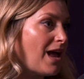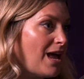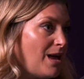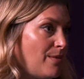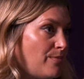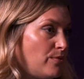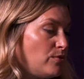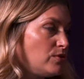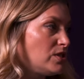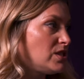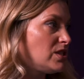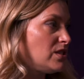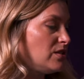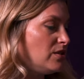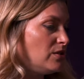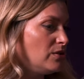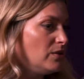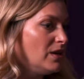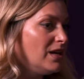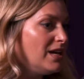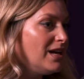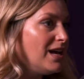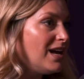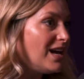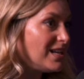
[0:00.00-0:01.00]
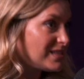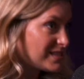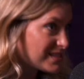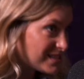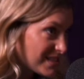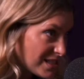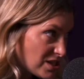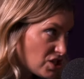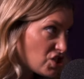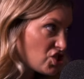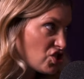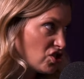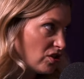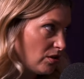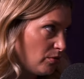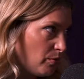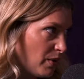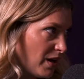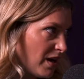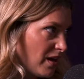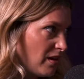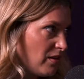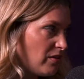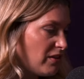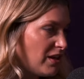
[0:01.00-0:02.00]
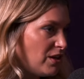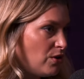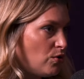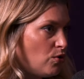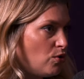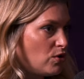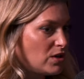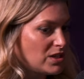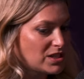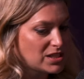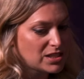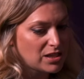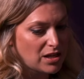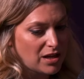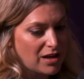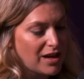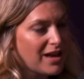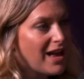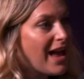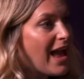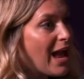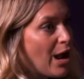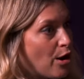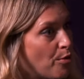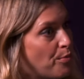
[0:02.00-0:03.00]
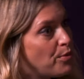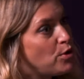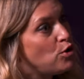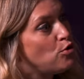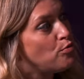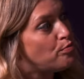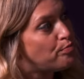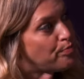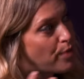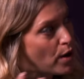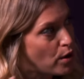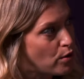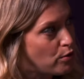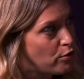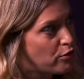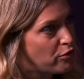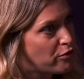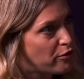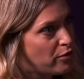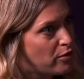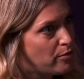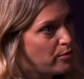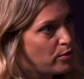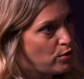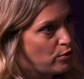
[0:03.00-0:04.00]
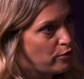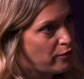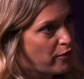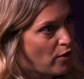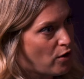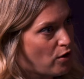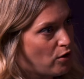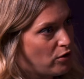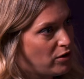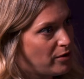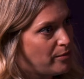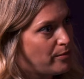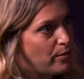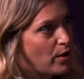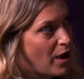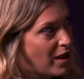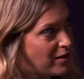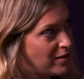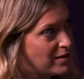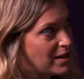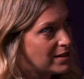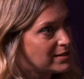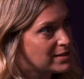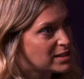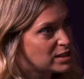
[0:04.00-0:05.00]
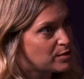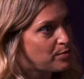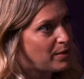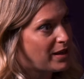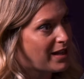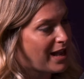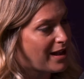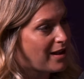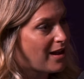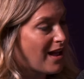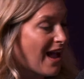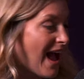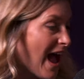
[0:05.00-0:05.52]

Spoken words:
able to assist you with in order to help you both move on and split